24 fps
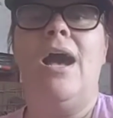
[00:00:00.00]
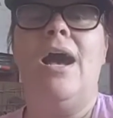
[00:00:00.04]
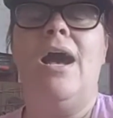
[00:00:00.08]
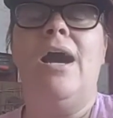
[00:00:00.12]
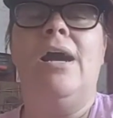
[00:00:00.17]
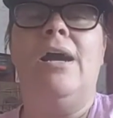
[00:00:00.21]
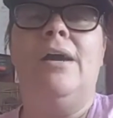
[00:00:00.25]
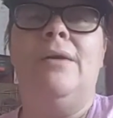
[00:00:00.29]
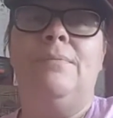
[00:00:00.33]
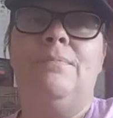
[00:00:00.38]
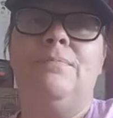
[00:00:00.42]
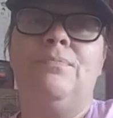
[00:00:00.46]

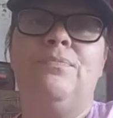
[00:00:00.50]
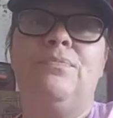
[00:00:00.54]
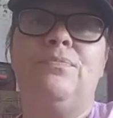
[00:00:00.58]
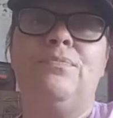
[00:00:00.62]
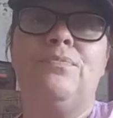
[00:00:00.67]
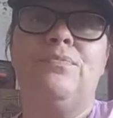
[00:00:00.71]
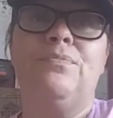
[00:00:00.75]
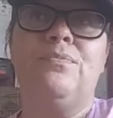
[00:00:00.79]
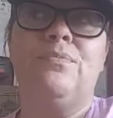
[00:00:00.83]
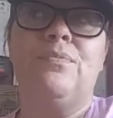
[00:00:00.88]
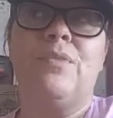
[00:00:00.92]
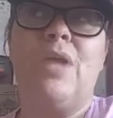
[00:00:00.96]
Um,
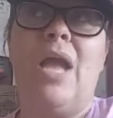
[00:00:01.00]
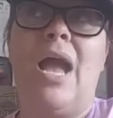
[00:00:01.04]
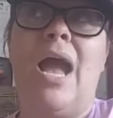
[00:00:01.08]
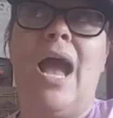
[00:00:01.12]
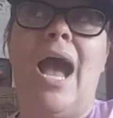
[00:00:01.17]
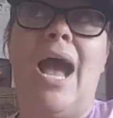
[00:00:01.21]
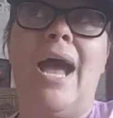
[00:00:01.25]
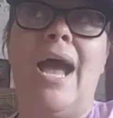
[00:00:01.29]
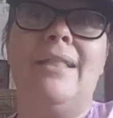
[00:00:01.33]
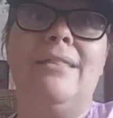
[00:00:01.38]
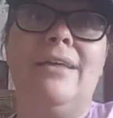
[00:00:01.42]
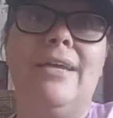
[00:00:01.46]

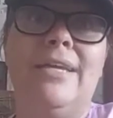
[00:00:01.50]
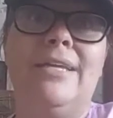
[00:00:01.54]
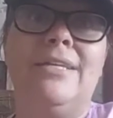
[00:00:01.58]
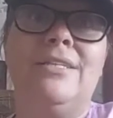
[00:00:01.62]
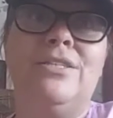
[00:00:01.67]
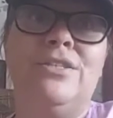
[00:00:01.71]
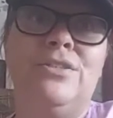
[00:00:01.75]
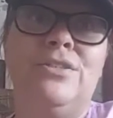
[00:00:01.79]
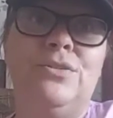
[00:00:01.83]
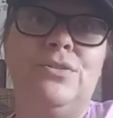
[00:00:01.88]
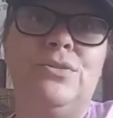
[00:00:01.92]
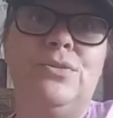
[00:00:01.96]
I like
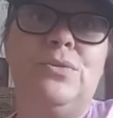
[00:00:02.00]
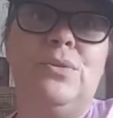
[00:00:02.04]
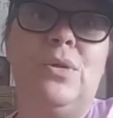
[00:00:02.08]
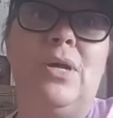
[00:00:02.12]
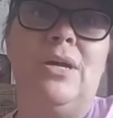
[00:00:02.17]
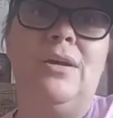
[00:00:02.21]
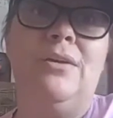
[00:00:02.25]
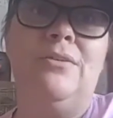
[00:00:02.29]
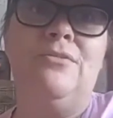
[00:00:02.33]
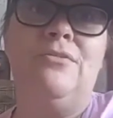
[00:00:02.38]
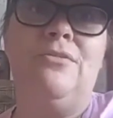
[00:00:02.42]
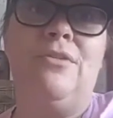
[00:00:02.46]
to
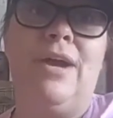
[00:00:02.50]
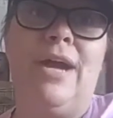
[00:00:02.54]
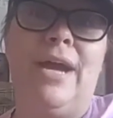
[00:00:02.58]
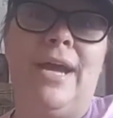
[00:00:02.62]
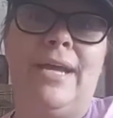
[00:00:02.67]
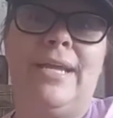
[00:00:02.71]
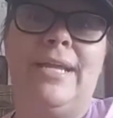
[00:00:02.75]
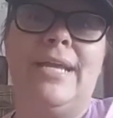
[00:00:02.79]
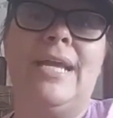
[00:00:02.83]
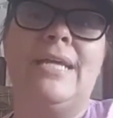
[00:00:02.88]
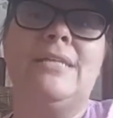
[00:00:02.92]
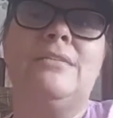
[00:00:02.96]

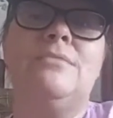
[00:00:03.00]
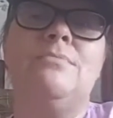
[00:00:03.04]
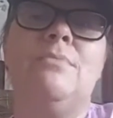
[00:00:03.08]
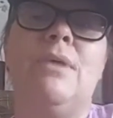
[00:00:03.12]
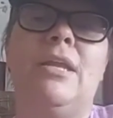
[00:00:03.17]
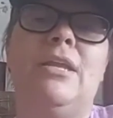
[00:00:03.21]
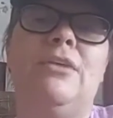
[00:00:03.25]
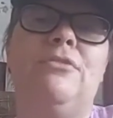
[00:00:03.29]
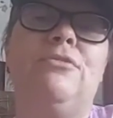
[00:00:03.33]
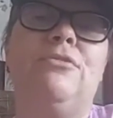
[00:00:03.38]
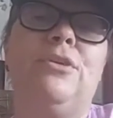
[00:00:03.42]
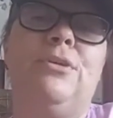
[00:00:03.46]
find as
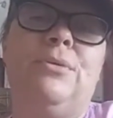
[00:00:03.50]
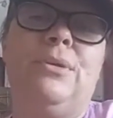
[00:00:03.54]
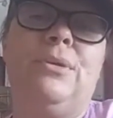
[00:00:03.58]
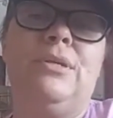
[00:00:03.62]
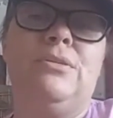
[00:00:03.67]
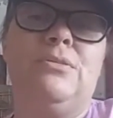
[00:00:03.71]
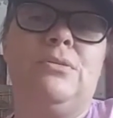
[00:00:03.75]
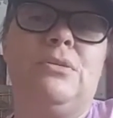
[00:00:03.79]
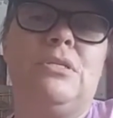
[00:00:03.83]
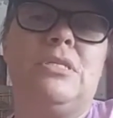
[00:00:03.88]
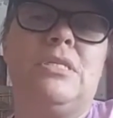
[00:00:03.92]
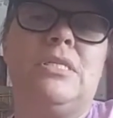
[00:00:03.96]
many free
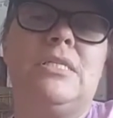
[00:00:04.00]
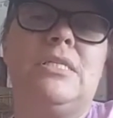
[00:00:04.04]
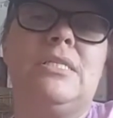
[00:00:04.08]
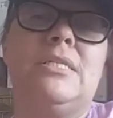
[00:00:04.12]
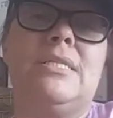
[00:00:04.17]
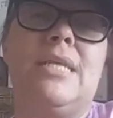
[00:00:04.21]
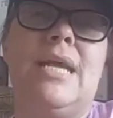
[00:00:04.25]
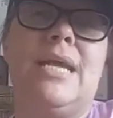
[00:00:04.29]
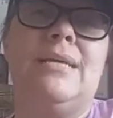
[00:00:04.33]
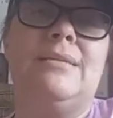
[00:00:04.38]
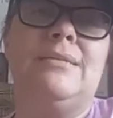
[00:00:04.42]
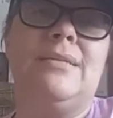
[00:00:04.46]

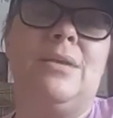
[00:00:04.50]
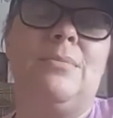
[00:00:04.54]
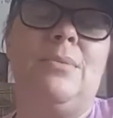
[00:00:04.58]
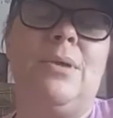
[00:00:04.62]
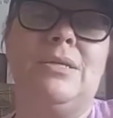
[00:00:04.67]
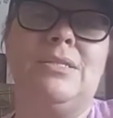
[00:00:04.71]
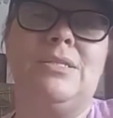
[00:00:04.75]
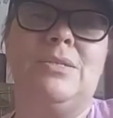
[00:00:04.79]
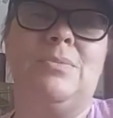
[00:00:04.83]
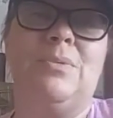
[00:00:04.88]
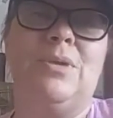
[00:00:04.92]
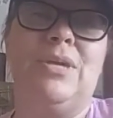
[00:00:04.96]
resources as I
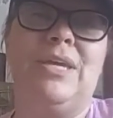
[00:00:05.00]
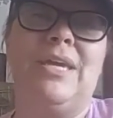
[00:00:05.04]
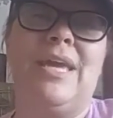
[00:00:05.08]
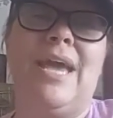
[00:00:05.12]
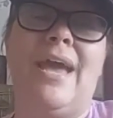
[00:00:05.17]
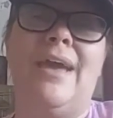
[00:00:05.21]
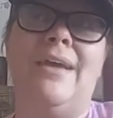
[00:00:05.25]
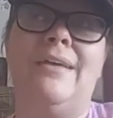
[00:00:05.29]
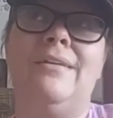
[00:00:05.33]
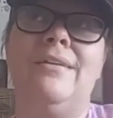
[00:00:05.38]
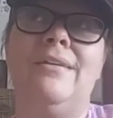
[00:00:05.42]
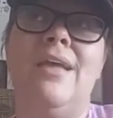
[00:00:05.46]
possibly
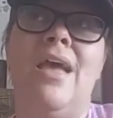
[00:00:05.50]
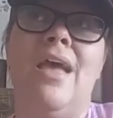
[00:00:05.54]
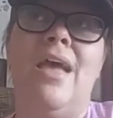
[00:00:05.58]
can.